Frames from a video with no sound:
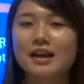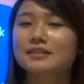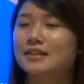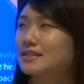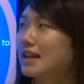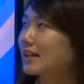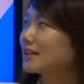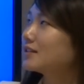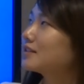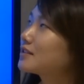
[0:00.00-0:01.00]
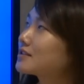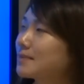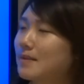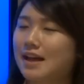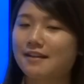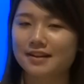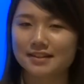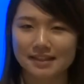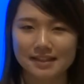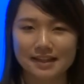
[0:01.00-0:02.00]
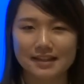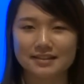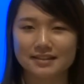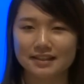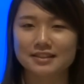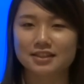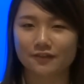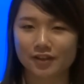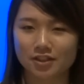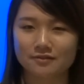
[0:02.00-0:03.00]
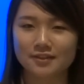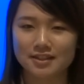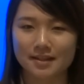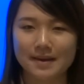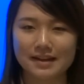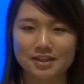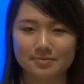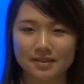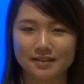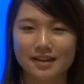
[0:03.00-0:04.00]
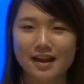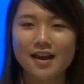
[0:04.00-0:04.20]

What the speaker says: The second similarity is the insufficient risk management.